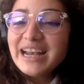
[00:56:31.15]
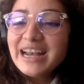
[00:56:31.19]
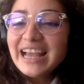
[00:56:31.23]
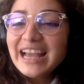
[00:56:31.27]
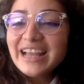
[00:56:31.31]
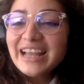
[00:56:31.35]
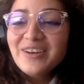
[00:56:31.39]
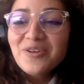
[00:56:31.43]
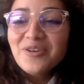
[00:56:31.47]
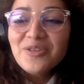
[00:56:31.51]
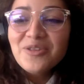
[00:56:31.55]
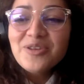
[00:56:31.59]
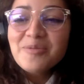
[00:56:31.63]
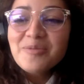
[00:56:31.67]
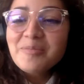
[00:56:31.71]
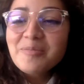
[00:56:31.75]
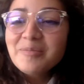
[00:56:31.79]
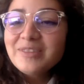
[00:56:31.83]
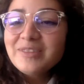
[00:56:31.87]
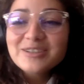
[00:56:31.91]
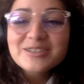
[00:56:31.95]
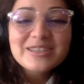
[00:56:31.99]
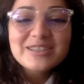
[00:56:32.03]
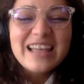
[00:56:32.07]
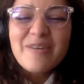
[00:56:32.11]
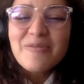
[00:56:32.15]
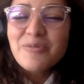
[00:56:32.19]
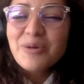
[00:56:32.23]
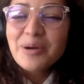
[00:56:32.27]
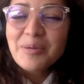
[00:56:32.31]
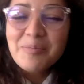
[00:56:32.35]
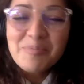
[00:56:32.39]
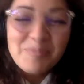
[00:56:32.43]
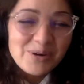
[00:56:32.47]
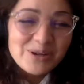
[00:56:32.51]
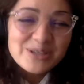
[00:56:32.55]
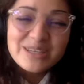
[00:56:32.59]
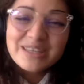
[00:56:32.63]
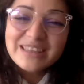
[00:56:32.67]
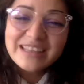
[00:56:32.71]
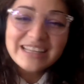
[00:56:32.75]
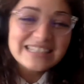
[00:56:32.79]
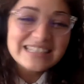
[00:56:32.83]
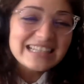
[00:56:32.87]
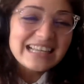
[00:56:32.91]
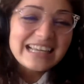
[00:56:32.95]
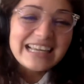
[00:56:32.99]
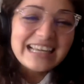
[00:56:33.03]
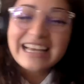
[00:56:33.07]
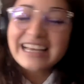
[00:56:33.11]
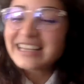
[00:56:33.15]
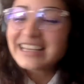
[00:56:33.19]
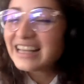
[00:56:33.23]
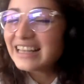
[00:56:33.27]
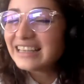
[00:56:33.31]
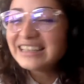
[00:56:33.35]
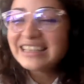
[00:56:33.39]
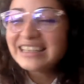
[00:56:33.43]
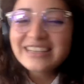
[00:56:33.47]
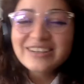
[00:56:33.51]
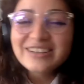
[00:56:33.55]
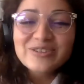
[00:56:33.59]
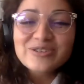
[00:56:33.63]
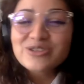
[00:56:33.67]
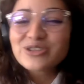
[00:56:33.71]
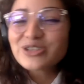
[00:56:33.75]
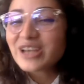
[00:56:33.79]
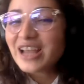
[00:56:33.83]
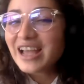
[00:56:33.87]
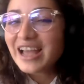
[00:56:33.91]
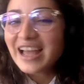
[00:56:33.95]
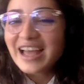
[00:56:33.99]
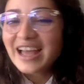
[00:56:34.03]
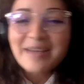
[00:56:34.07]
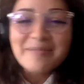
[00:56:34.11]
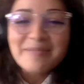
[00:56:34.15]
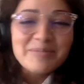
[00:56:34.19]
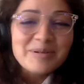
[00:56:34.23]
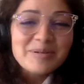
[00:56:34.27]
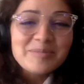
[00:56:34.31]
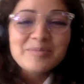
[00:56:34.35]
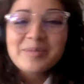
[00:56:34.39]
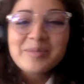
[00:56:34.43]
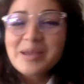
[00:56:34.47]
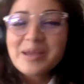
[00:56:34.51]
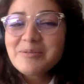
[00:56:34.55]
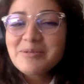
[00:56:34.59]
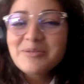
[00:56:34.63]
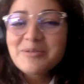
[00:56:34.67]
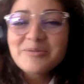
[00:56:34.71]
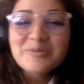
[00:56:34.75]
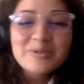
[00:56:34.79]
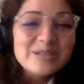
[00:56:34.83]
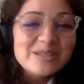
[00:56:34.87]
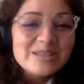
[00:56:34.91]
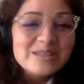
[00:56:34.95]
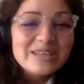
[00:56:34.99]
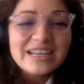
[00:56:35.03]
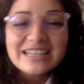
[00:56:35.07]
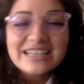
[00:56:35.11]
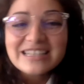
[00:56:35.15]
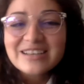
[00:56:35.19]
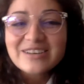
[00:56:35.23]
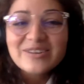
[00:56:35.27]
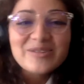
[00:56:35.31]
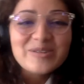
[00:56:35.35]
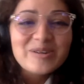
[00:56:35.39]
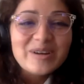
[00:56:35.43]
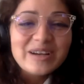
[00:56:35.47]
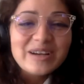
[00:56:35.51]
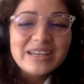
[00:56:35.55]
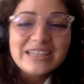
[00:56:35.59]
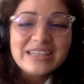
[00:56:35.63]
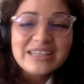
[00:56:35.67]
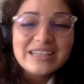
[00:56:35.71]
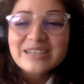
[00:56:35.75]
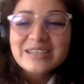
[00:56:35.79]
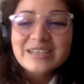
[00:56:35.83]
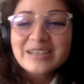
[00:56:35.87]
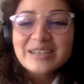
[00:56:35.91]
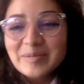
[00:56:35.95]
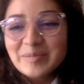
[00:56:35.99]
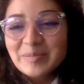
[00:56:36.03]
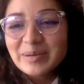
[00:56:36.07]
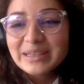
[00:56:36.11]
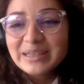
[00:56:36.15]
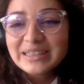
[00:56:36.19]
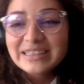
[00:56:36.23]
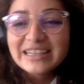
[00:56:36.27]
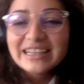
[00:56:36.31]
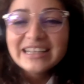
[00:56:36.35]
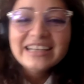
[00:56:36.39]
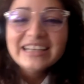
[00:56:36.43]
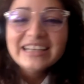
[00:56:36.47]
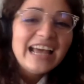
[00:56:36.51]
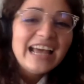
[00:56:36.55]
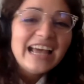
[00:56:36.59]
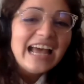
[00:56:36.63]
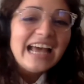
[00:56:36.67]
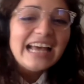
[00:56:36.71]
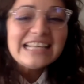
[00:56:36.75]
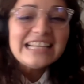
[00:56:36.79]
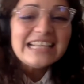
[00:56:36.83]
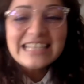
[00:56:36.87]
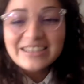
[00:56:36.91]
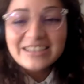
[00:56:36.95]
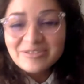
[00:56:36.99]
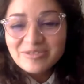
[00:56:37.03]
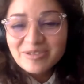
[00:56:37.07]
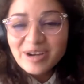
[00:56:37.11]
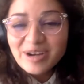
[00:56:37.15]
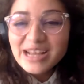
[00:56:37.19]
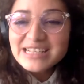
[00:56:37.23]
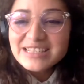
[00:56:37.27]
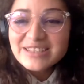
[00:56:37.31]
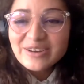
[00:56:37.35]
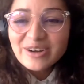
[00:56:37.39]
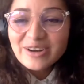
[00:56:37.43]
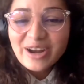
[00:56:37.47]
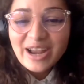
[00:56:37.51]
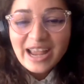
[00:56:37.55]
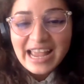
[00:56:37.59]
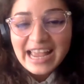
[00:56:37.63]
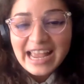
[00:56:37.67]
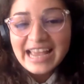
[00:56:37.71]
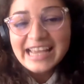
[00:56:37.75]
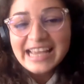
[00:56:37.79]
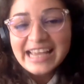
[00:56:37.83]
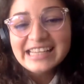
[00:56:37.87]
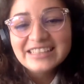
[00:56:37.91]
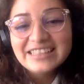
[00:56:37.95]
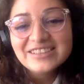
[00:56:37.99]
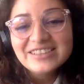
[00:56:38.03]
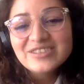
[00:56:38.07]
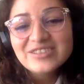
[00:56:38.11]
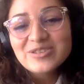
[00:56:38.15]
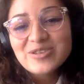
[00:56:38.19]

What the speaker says: I know there's that one person that's like a little shy, but maybe wants to ask a question, but hasn't raised their hand.